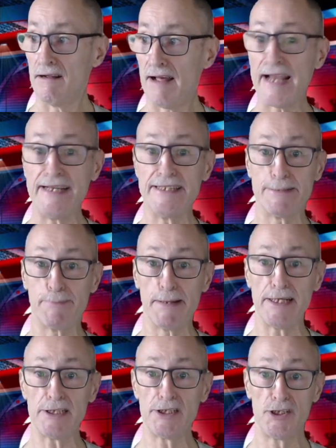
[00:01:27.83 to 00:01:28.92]
hate
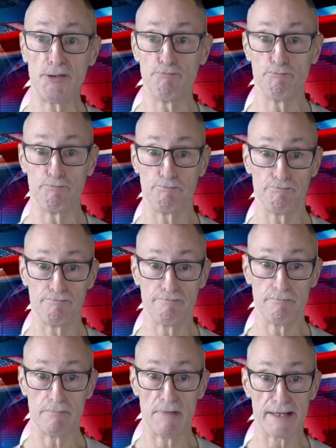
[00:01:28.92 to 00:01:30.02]
speech
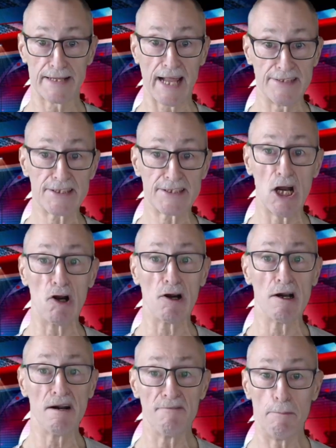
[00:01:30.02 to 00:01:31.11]
against
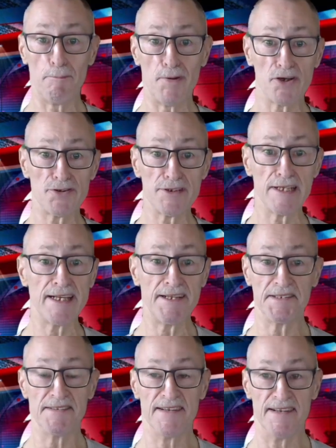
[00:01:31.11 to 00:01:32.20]
her personally,
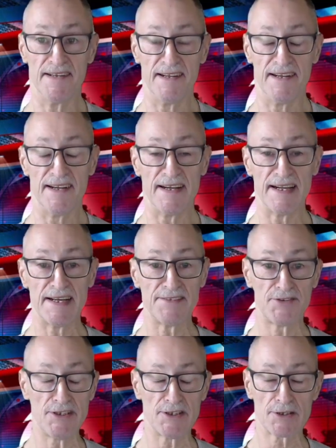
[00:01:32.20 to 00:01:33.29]
and
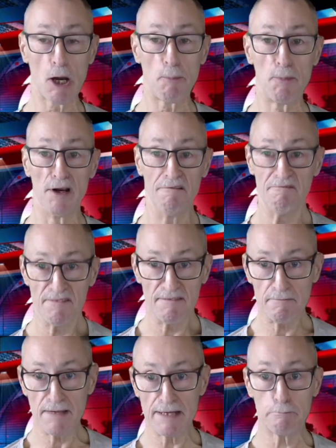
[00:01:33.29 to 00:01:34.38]
she's a copper
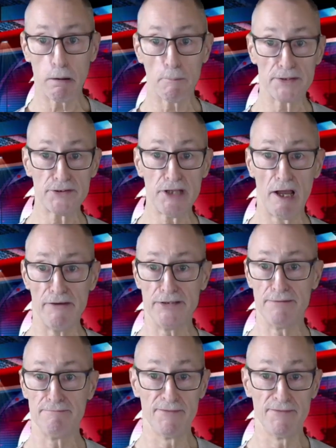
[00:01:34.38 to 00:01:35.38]
in public service.